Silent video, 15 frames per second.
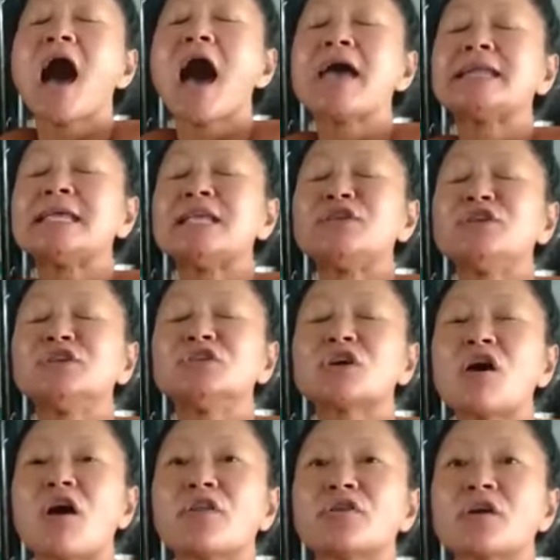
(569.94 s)
I need you to
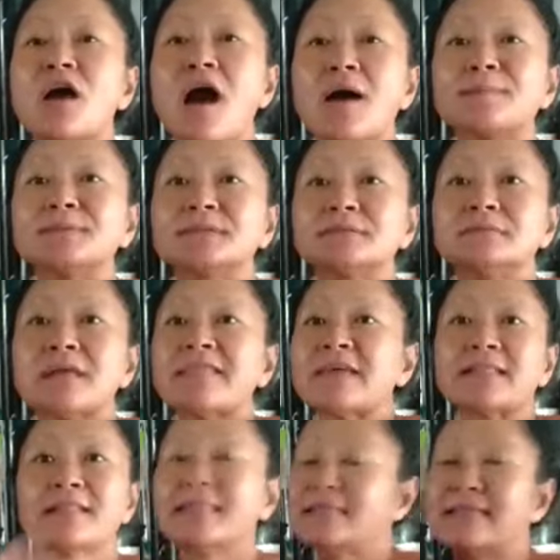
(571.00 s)
call the cops. Not
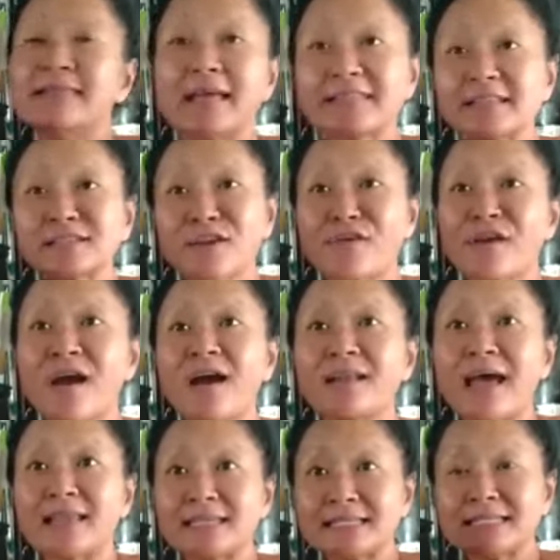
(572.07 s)
that nothing's going on.
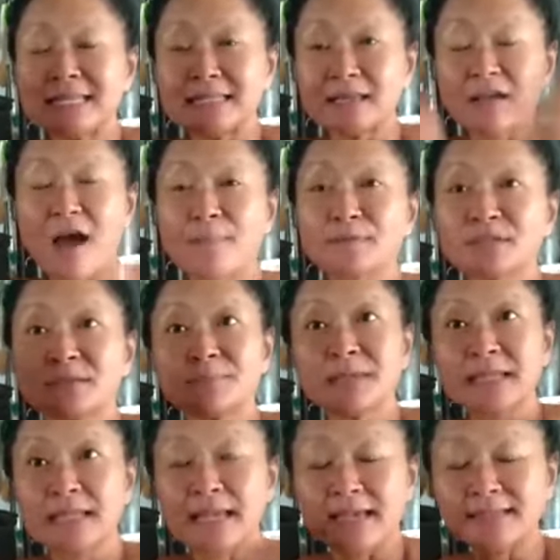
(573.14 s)
I just need the cops to
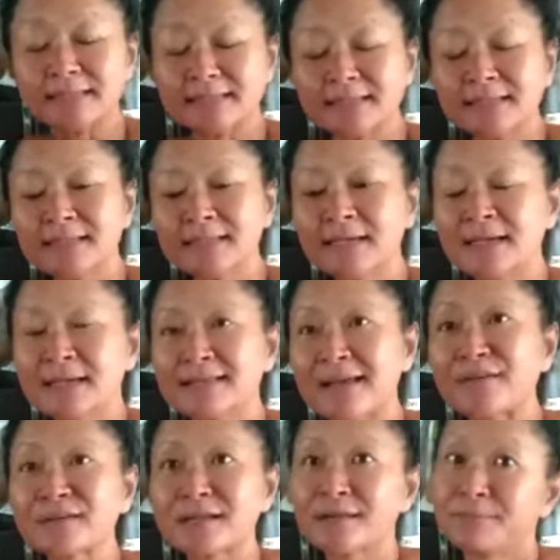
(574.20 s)
mediate. Because I
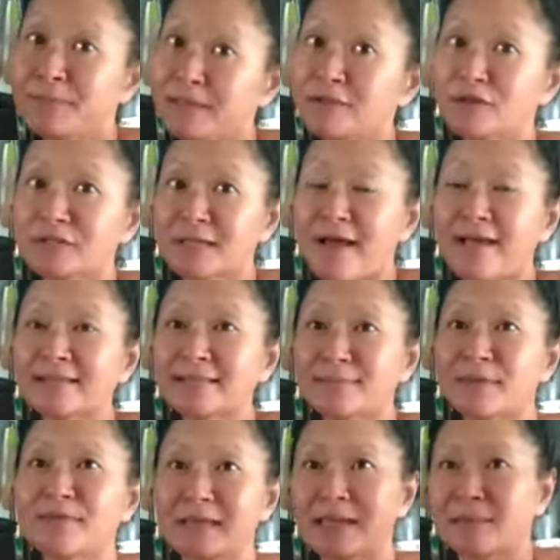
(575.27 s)
was going to beat those guys up
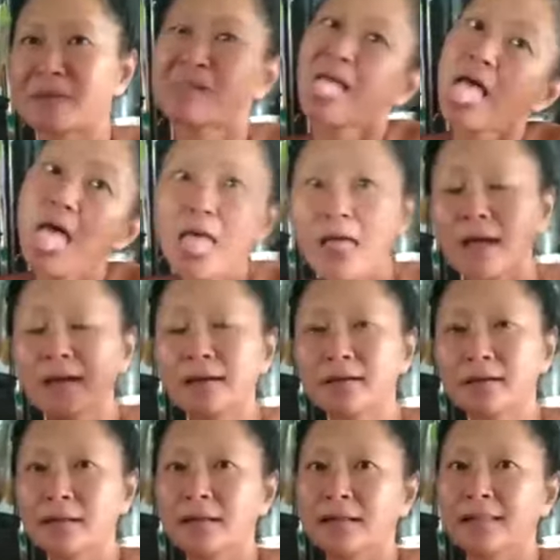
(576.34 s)
if they kept going,
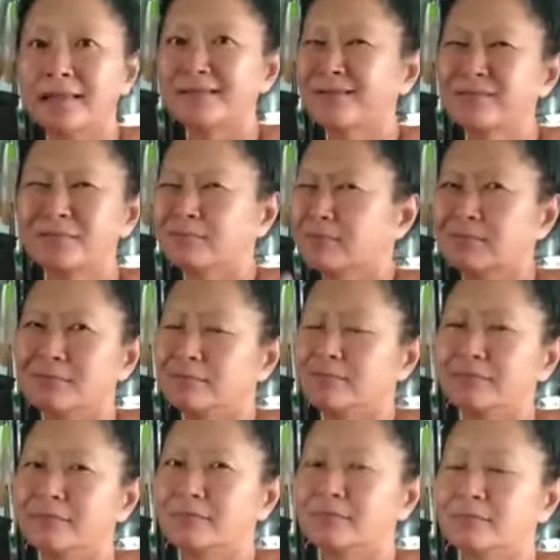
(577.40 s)
like, don't
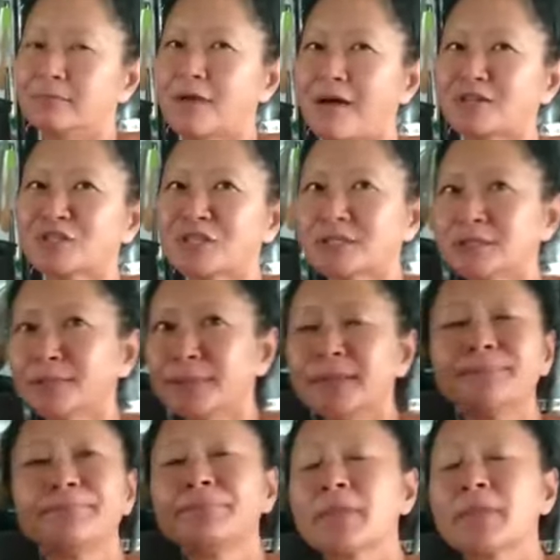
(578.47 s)
talk shit to me.